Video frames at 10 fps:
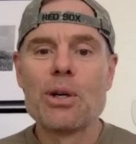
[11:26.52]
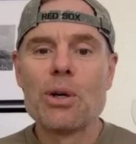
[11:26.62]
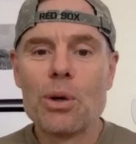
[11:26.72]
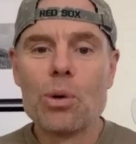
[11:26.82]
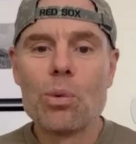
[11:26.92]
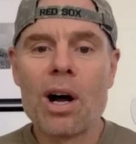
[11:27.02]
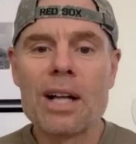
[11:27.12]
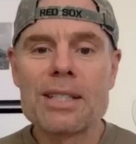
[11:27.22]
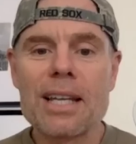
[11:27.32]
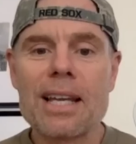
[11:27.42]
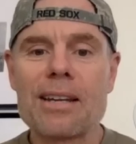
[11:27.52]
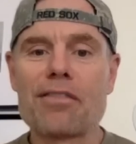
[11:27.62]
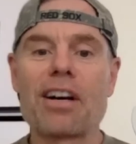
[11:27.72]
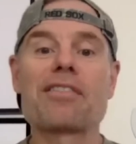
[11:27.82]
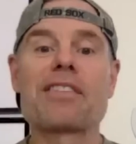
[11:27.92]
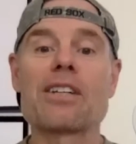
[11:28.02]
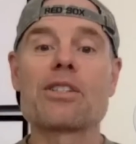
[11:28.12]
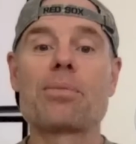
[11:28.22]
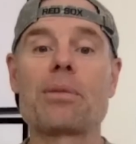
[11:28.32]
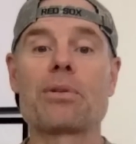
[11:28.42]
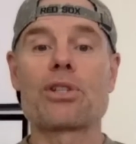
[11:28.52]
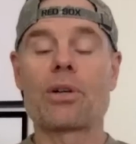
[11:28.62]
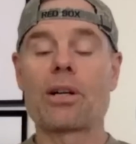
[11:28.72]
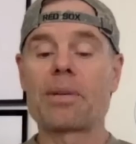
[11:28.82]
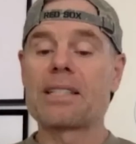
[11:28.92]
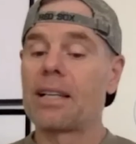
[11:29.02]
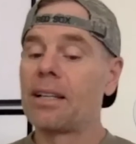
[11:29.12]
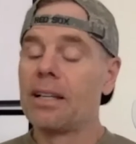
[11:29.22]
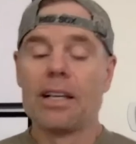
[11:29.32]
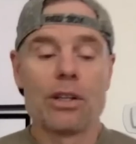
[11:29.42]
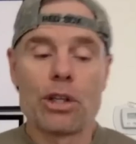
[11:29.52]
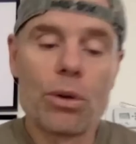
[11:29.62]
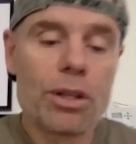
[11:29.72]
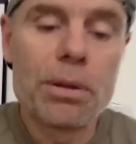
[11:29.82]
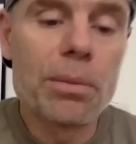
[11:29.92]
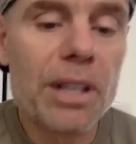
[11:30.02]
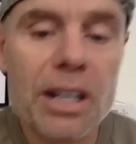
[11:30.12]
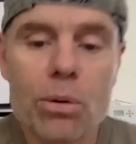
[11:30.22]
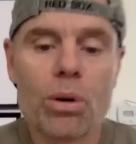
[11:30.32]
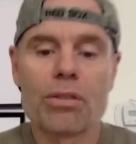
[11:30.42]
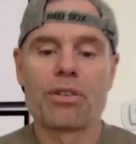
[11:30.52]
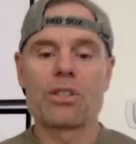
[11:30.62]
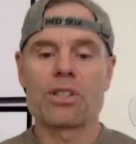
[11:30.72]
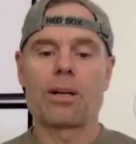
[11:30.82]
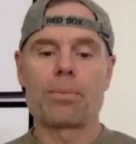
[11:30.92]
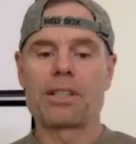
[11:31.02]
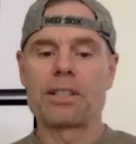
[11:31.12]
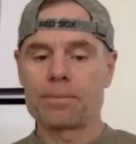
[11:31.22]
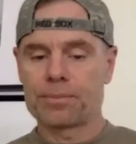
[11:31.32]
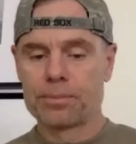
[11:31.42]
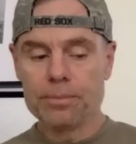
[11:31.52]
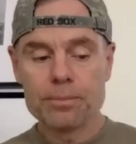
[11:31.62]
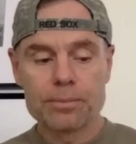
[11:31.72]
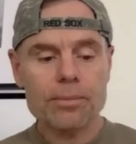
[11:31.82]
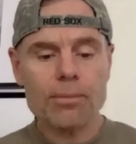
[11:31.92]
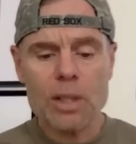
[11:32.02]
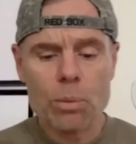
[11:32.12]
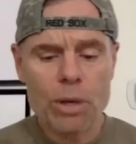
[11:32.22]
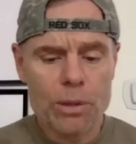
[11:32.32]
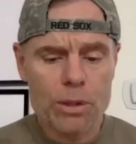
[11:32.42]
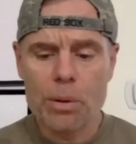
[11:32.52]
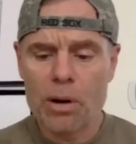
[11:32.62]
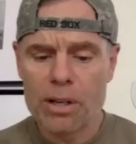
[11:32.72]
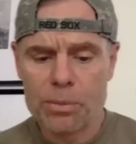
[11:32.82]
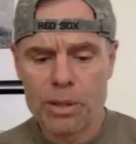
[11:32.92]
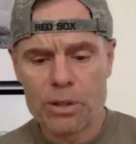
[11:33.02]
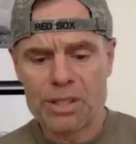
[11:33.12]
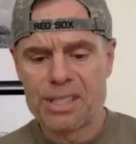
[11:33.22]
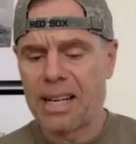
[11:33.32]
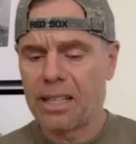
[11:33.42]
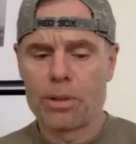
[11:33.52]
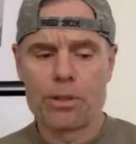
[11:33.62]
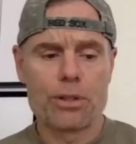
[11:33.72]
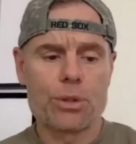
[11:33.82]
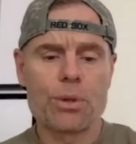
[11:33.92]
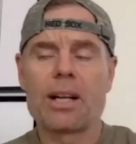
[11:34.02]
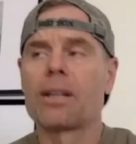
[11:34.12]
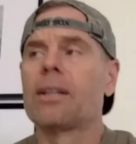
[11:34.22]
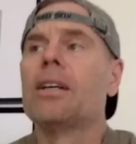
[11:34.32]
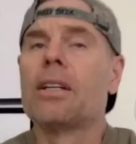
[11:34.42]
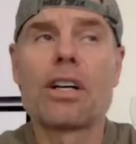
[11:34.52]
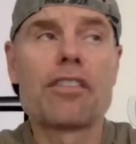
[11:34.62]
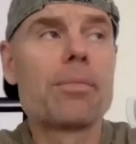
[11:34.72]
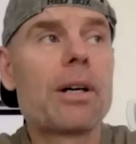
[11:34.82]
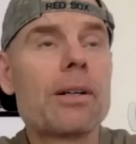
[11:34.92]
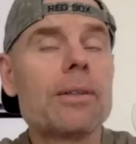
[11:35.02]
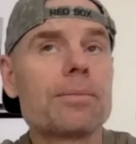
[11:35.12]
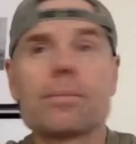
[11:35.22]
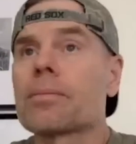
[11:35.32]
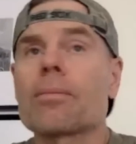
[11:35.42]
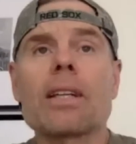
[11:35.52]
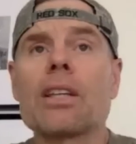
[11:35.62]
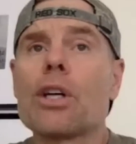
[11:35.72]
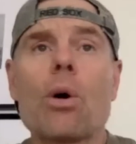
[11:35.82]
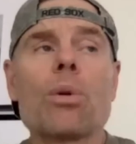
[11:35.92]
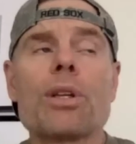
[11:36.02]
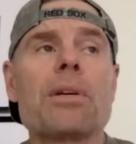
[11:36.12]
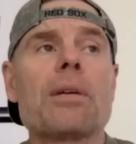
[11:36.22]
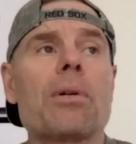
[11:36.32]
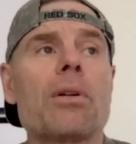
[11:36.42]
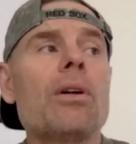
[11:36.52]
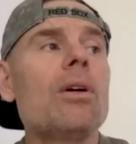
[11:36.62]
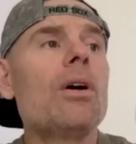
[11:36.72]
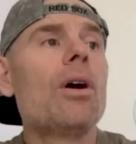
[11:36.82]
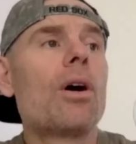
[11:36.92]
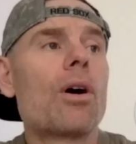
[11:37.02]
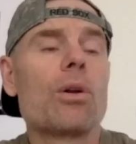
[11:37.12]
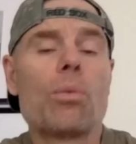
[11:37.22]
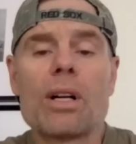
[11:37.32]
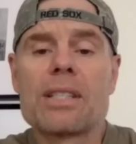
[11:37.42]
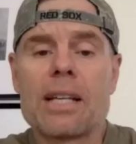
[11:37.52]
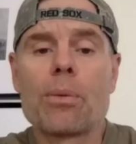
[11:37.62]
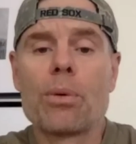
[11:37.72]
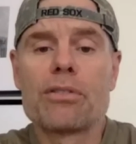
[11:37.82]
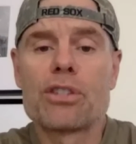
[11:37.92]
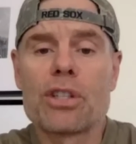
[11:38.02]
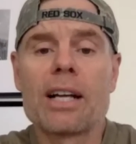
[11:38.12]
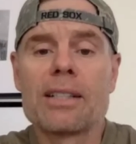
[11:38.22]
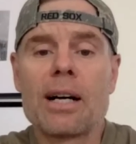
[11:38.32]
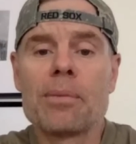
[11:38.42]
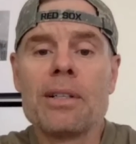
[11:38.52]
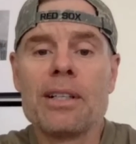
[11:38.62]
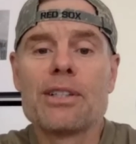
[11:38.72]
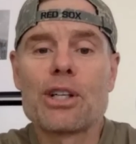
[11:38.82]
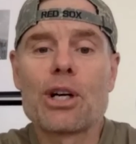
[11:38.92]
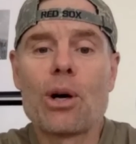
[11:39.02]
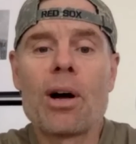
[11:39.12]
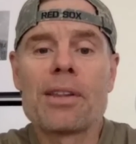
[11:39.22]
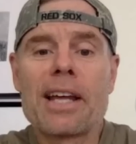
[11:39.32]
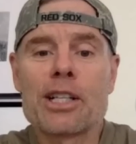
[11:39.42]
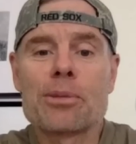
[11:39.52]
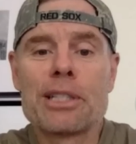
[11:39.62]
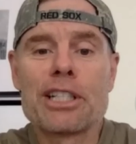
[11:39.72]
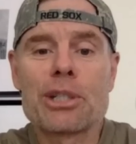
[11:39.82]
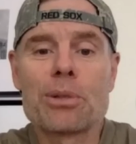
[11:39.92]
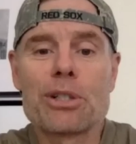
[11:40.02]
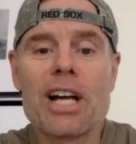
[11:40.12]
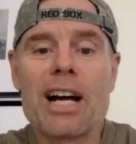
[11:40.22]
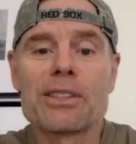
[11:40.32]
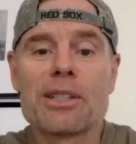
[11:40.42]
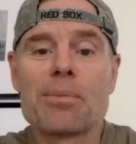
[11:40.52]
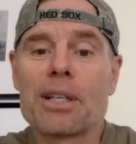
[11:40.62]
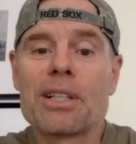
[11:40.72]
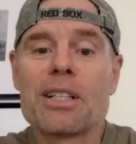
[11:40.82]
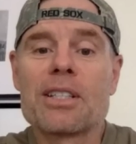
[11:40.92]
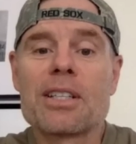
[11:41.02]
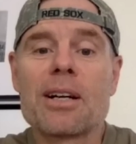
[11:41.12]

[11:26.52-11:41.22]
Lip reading: Who wants in? 5,000 people showed up. I said, the only people that could work for this company, whether it's Spartan, whether it's DEKA, whether it's Trail, Tough Mudder, the only people are the ones that would have signed up to go on that expedition with Shackleton, because